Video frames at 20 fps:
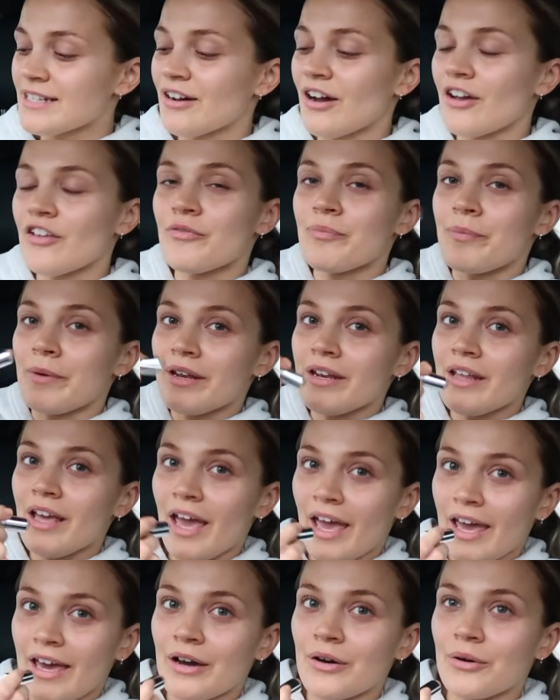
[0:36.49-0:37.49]
I've been
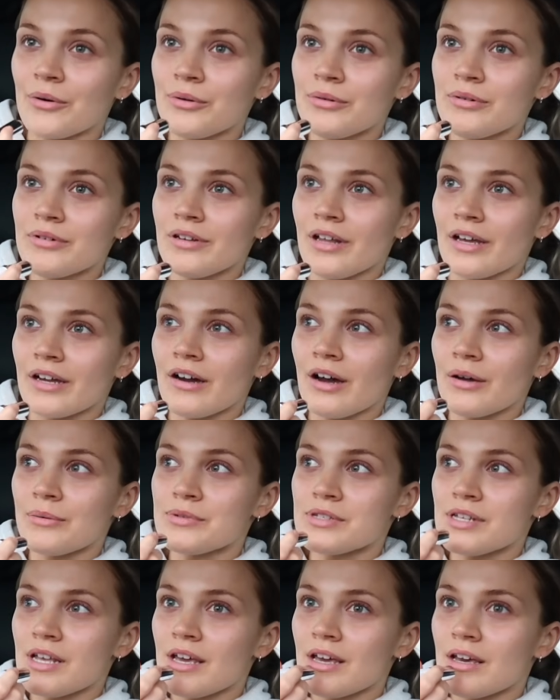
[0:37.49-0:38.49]
ill, like I
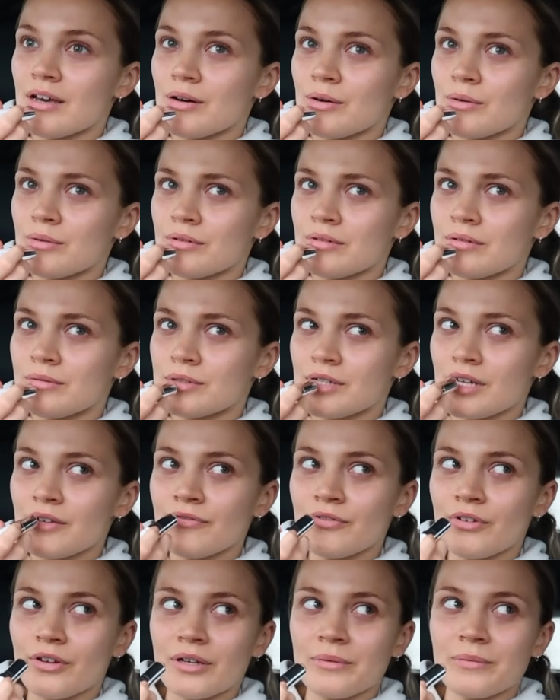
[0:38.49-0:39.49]
was ill. Was I
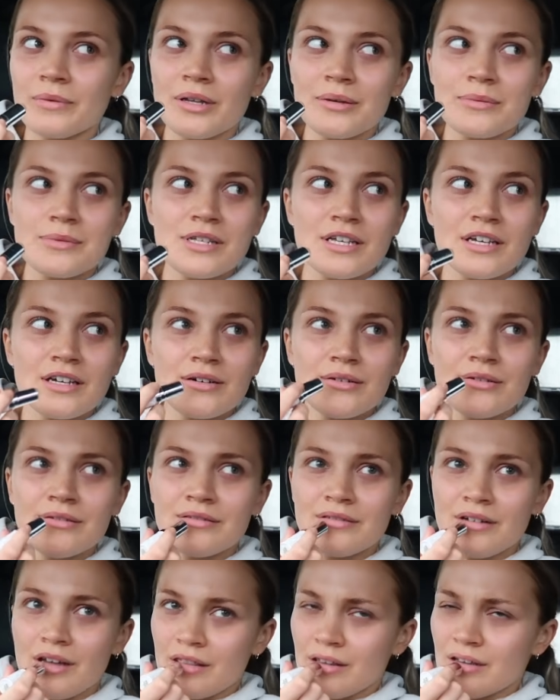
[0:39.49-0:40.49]
vlogging when I was ill?
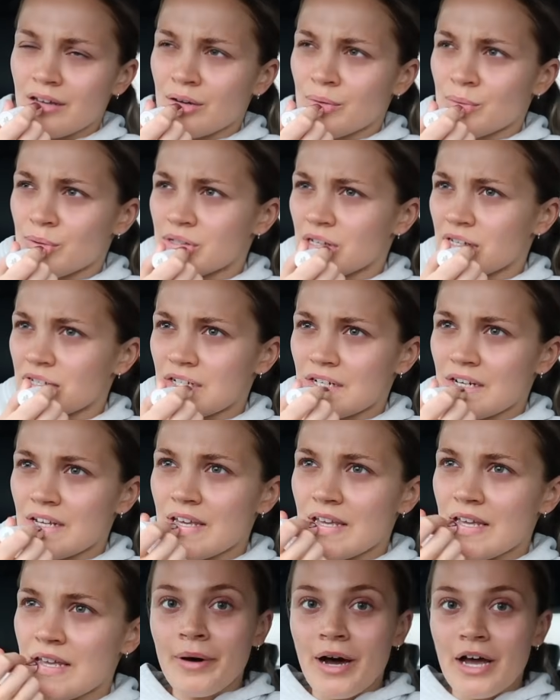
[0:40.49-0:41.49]
I think I was
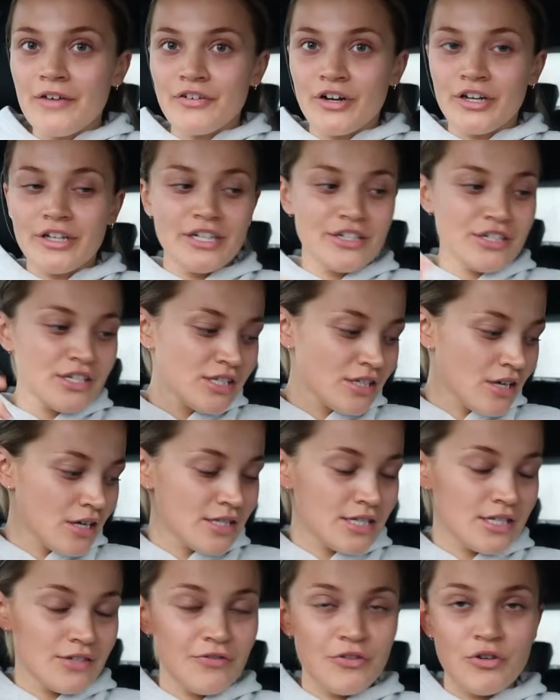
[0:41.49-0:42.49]
actually. But I've only just
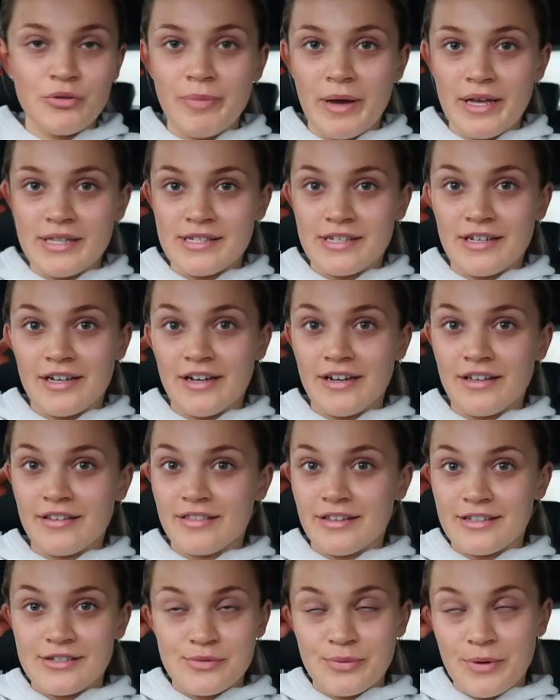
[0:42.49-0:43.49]
started to feel better
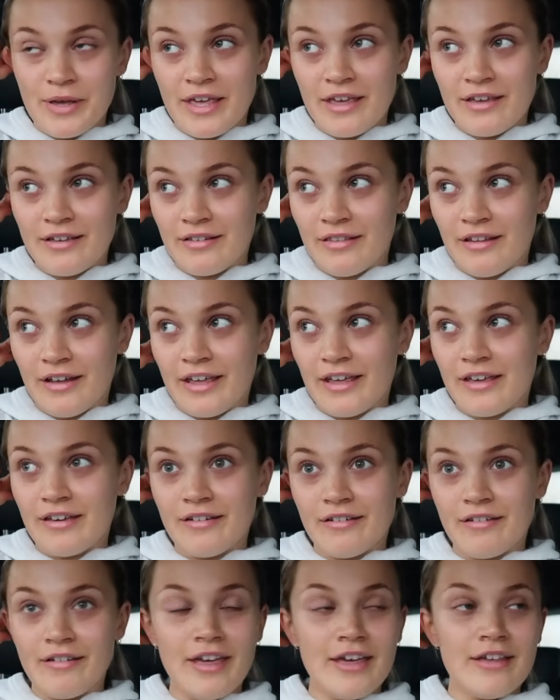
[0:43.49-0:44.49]
this week.
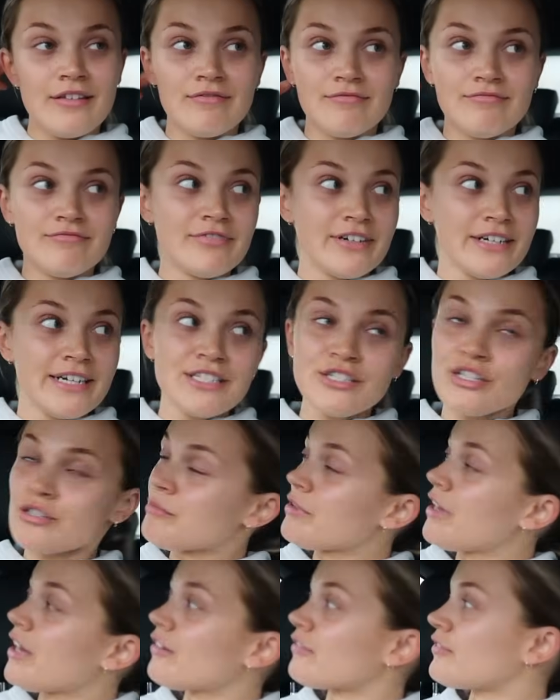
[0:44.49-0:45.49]
Like, it really took
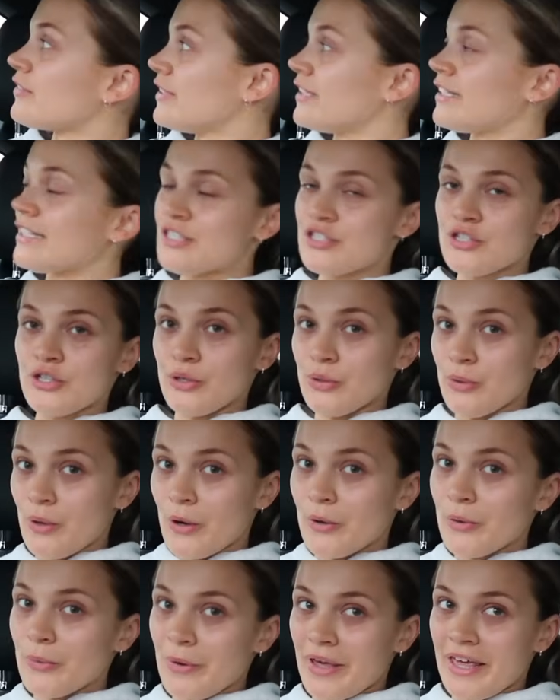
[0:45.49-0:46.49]
me out for nearly two
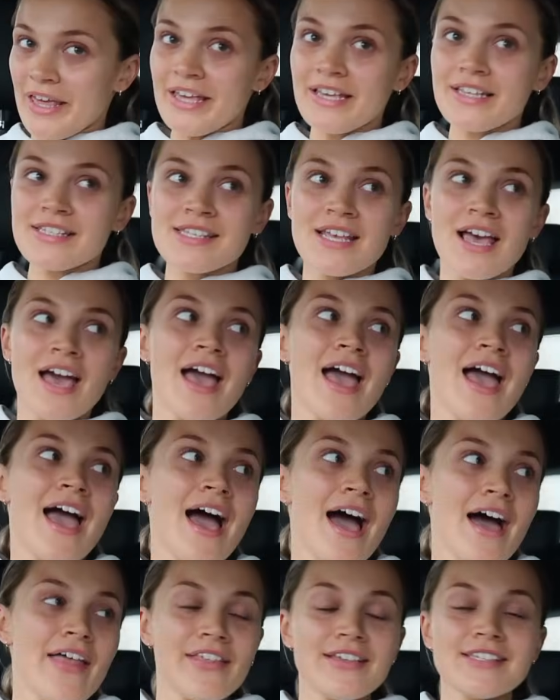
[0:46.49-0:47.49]
whole weeks.
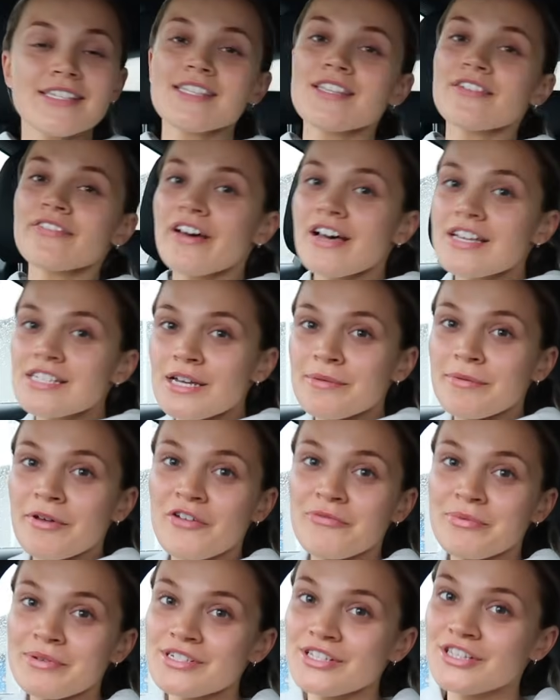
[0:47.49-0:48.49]
And this is the first time that
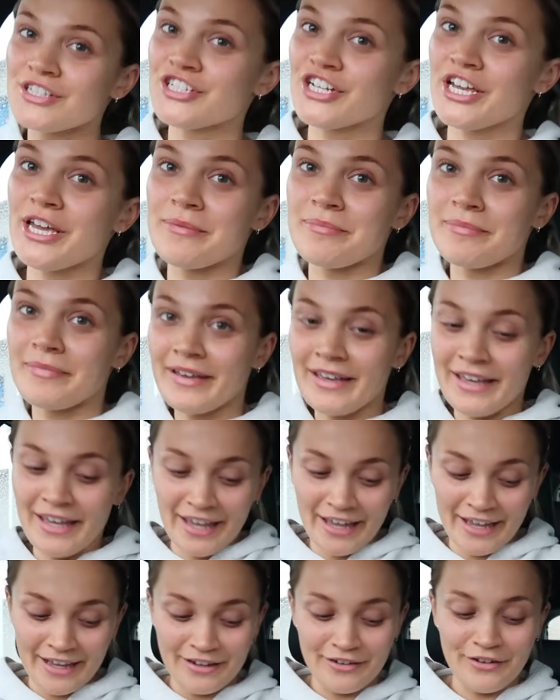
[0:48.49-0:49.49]
I've been to the gym
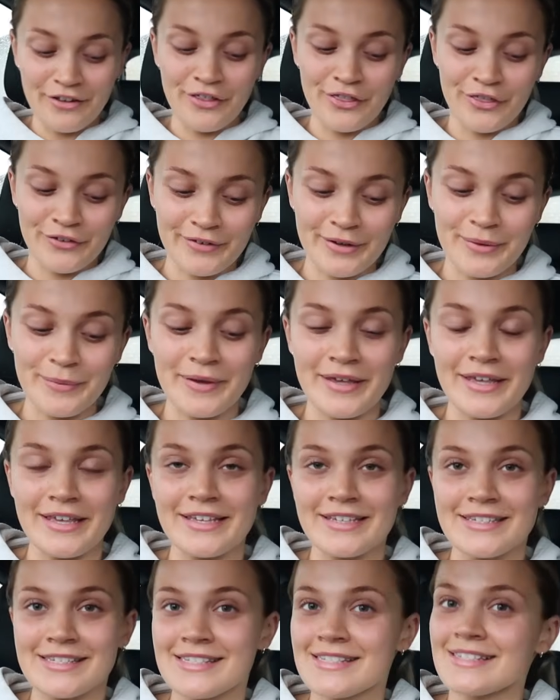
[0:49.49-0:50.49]
in 3
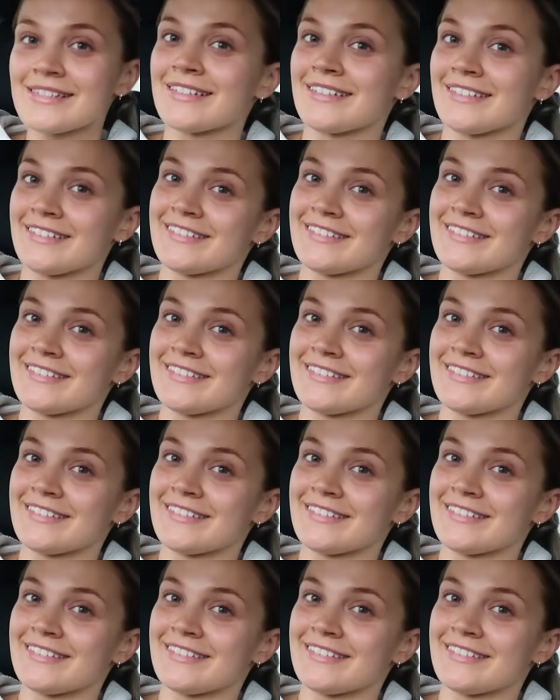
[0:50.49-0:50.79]
weeks.